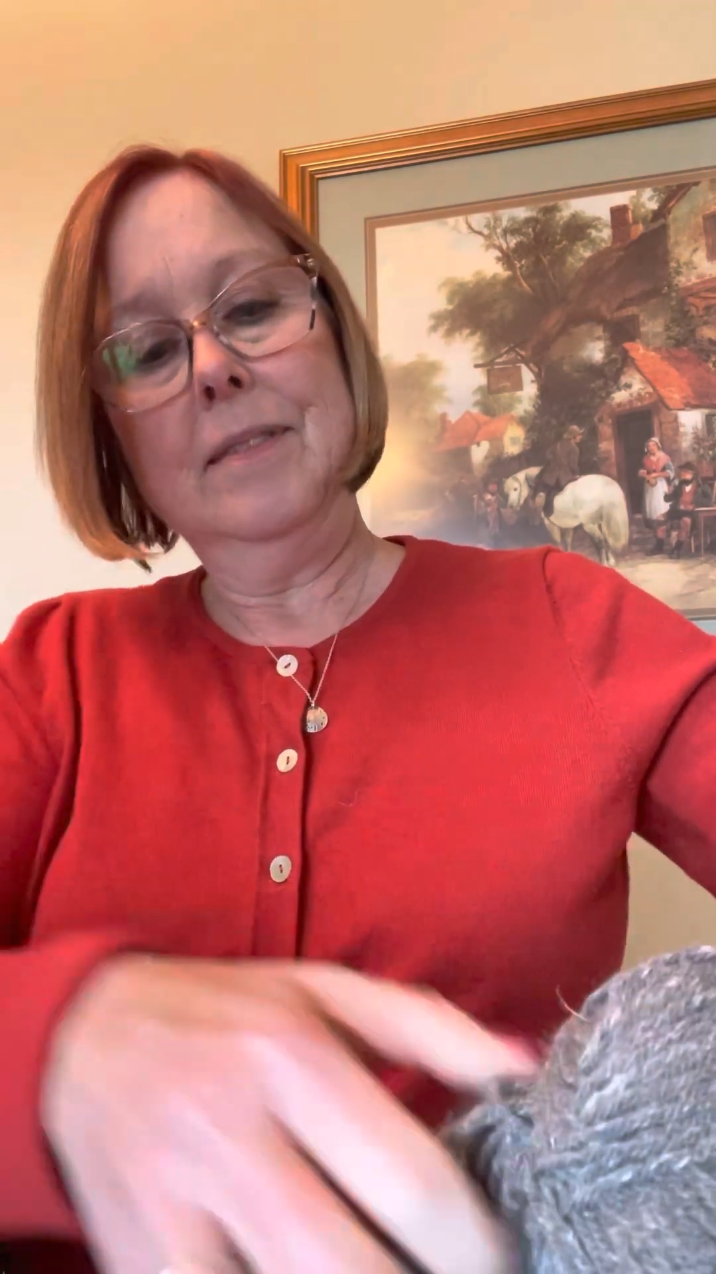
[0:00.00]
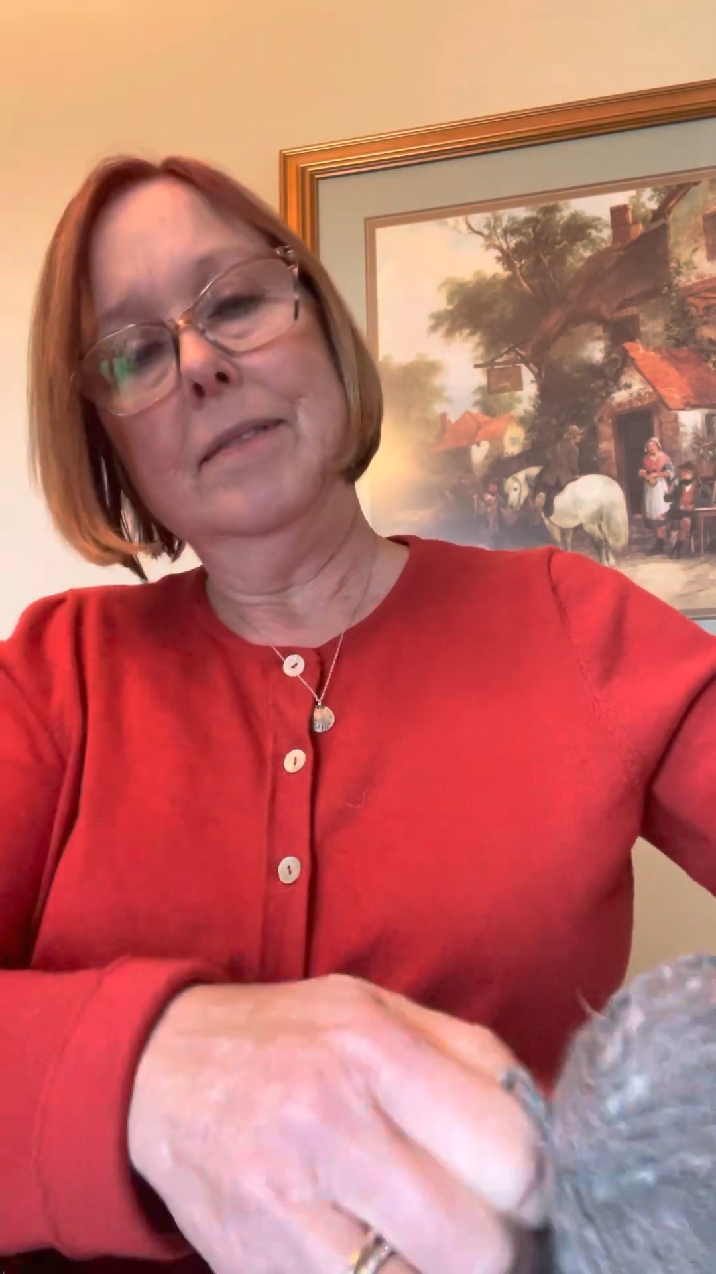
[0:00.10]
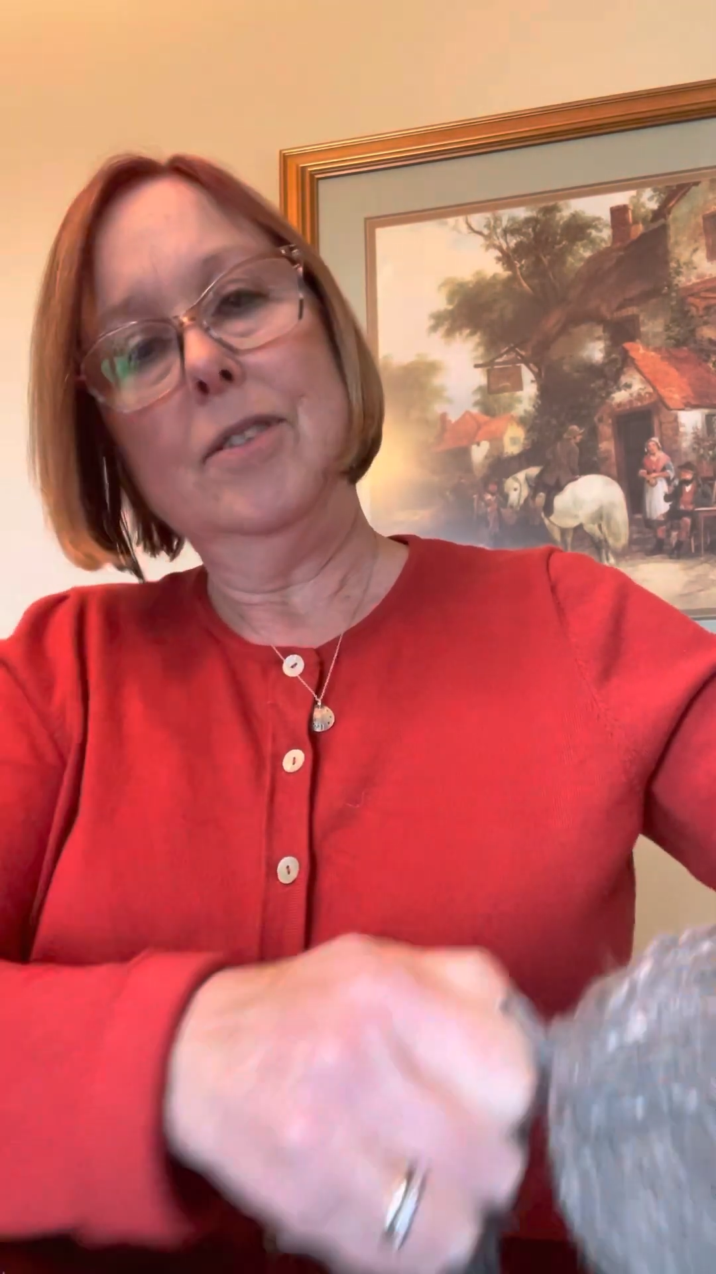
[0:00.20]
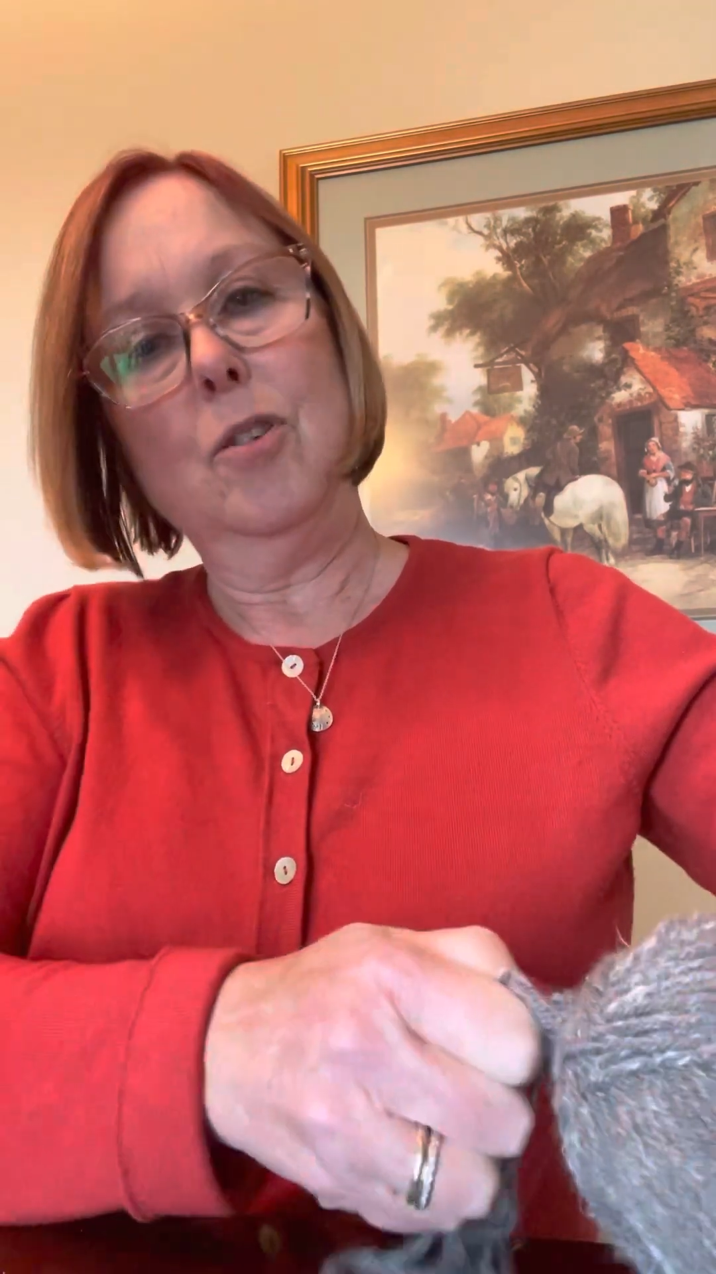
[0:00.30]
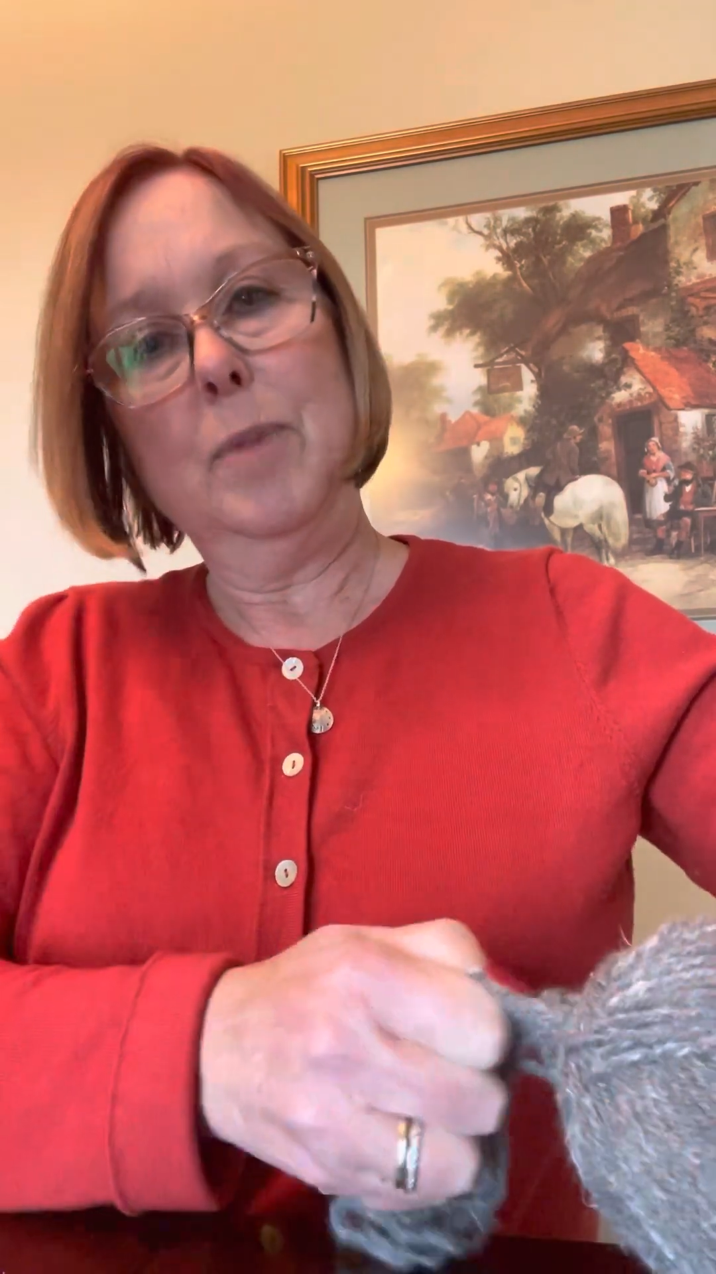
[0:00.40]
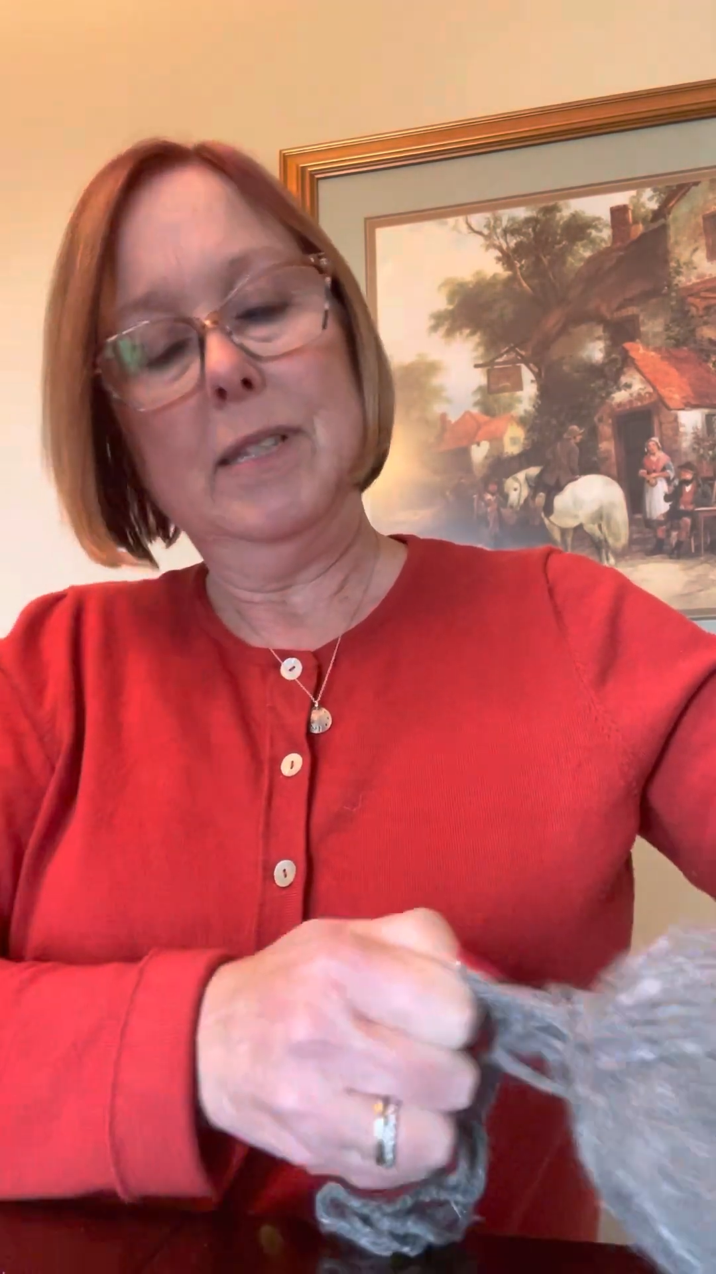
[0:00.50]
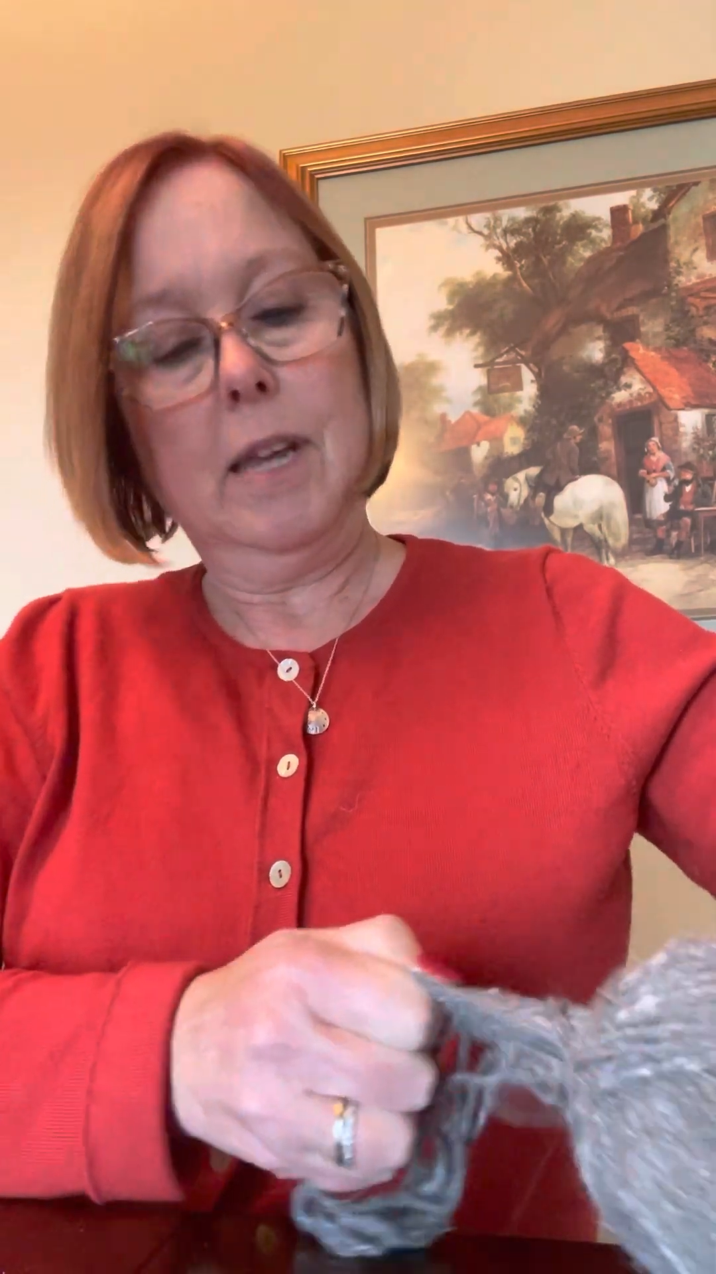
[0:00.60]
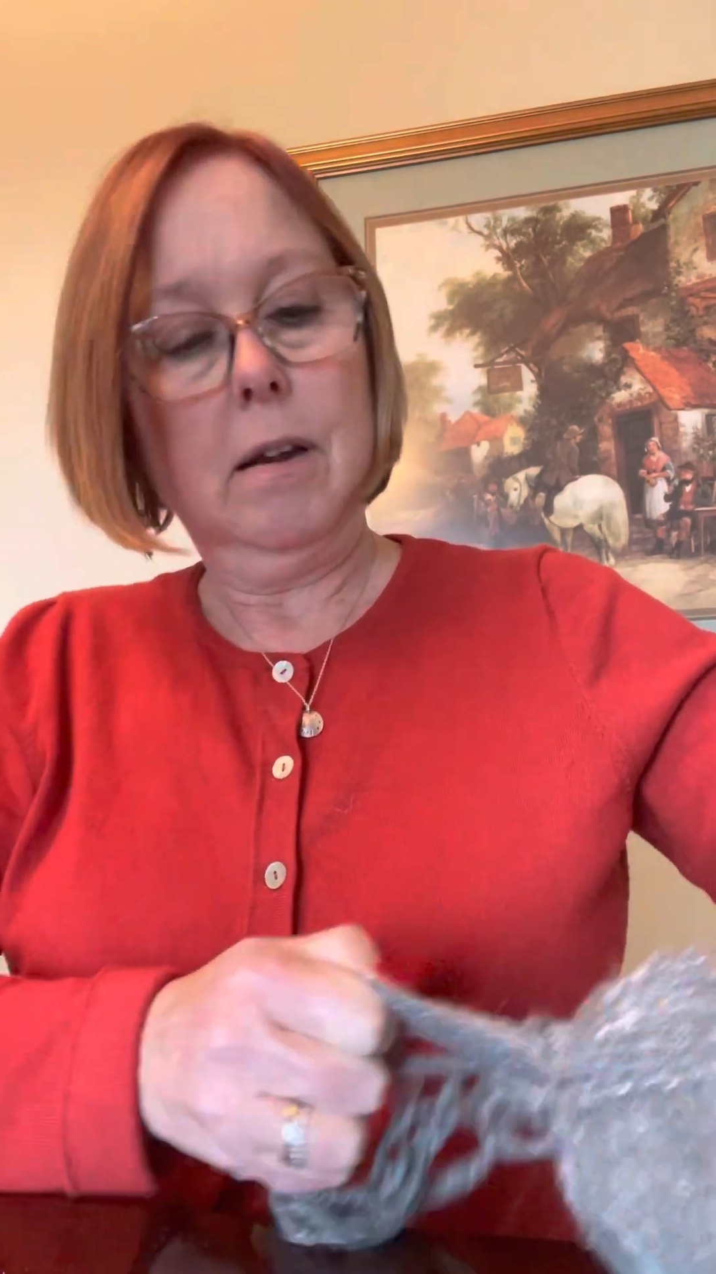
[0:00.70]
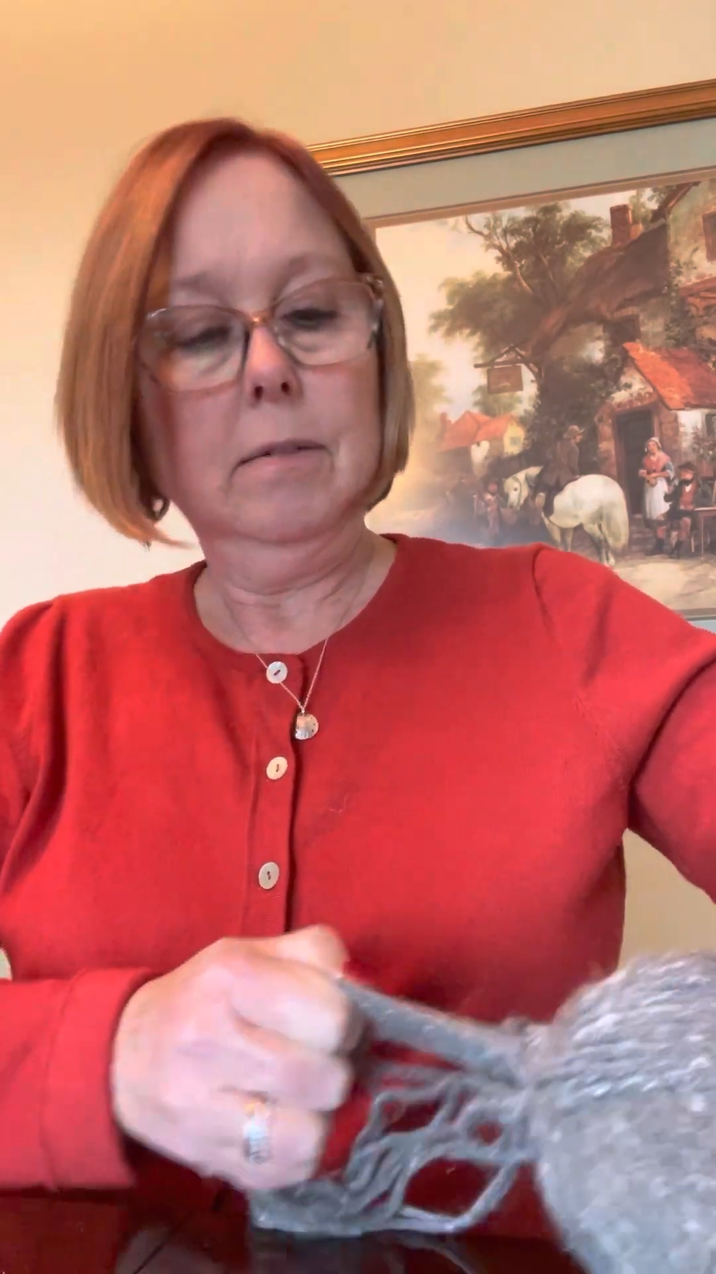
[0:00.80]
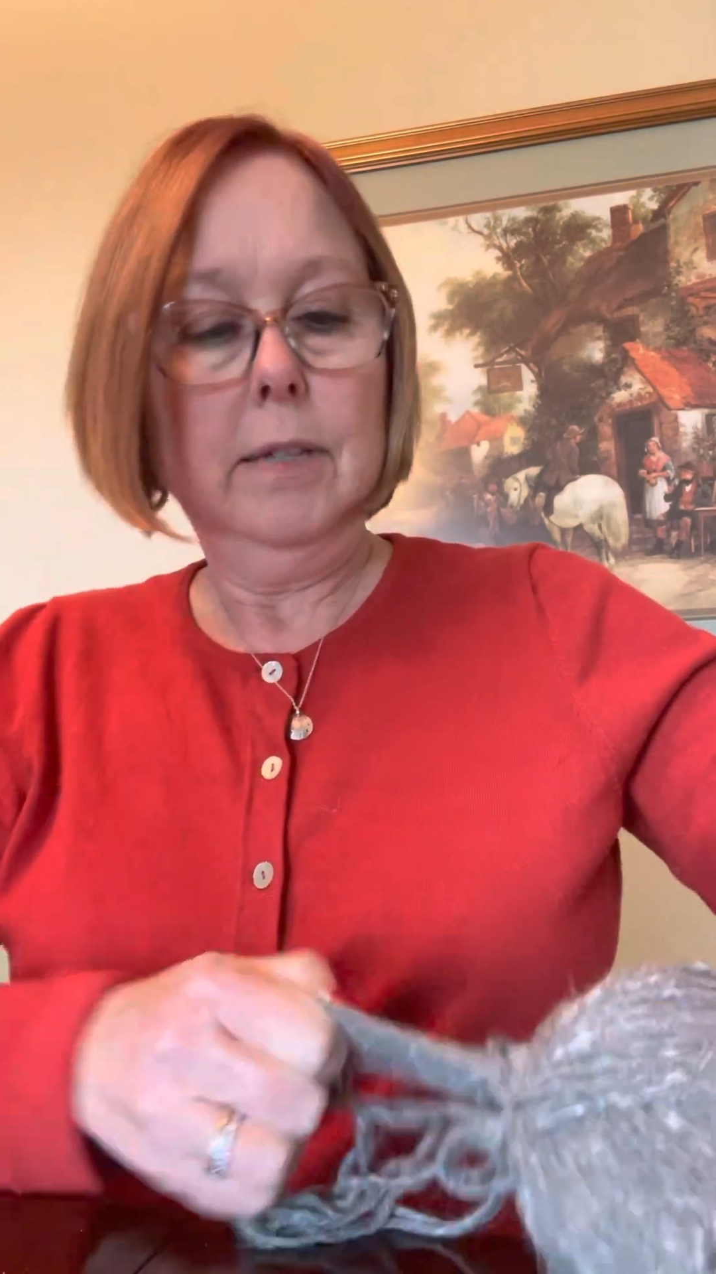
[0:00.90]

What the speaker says: don't be scared.